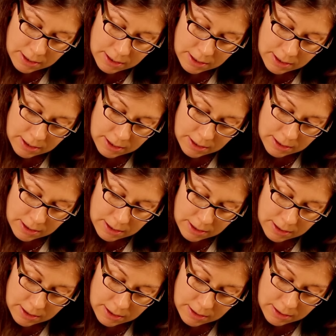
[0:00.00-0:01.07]

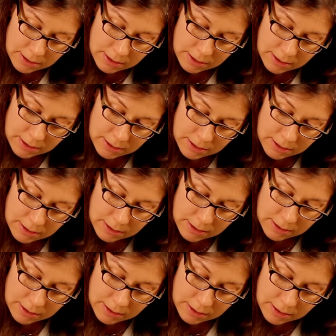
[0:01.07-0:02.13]

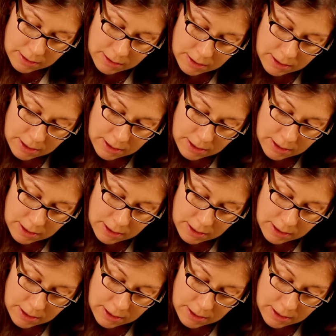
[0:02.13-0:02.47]
No one is speaking in this clip.